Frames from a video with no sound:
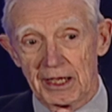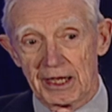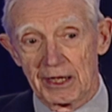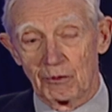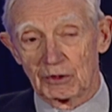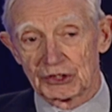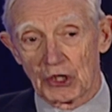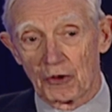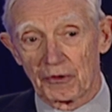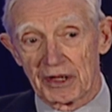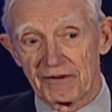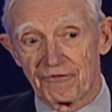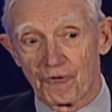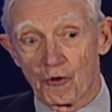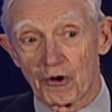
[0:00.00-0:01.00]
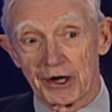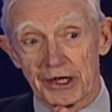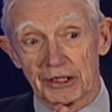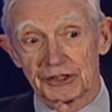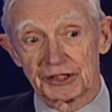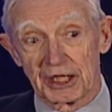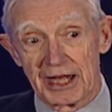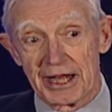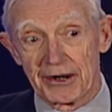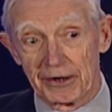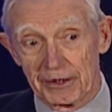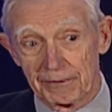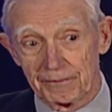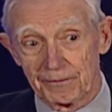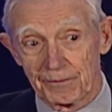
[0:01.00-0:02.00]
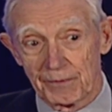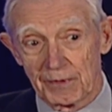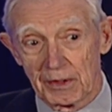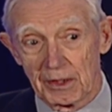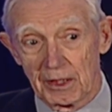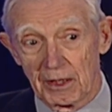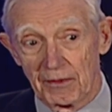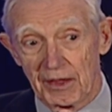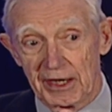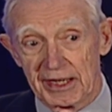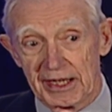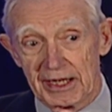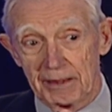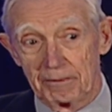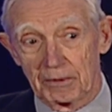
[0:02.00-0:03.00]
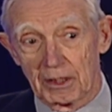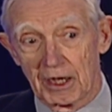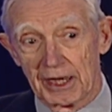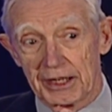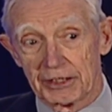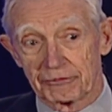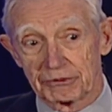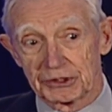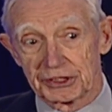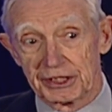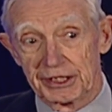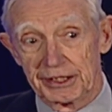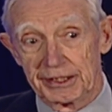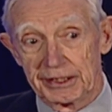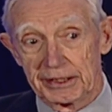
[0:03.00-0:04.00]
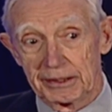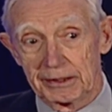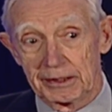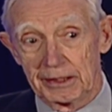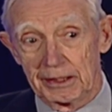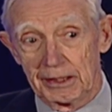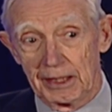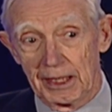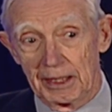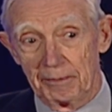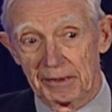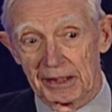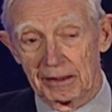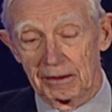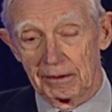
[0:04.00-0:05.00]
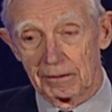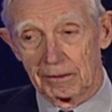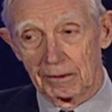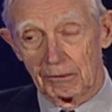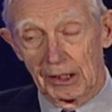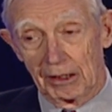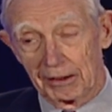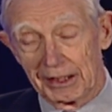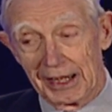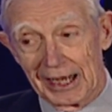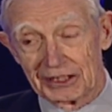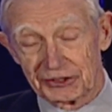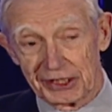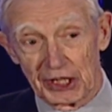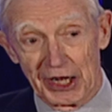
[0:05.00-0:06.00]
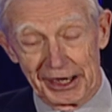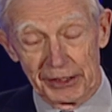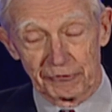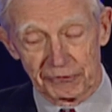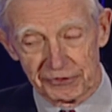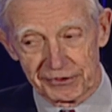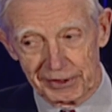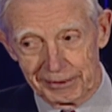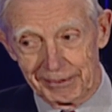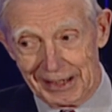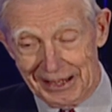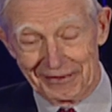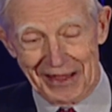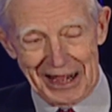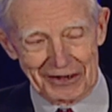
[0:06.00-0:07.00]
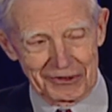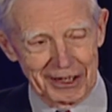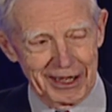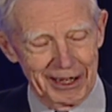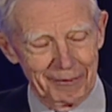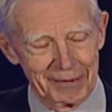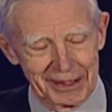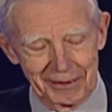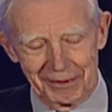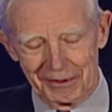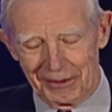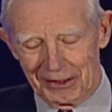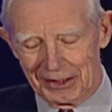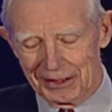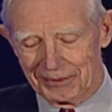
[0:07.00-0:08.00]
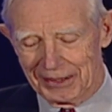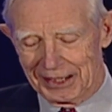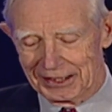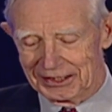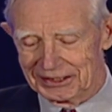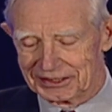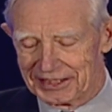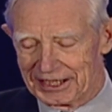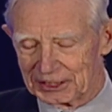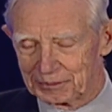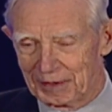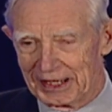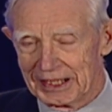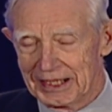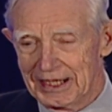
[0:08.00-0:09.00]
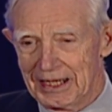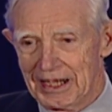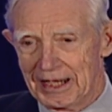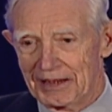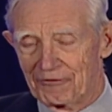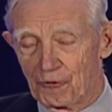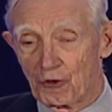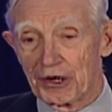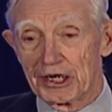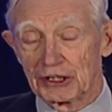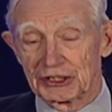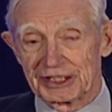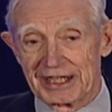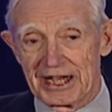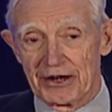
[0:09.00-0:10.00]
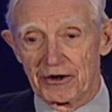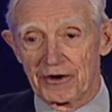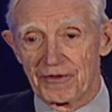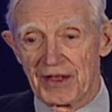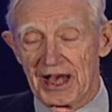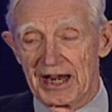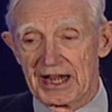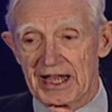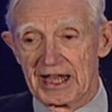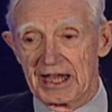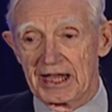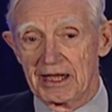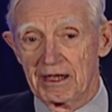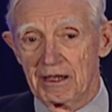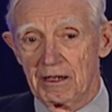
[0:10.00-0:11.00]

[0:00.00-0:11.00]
It was only 4 years later that he got interested, he actually got interested at that time in 96, but 4 years later that he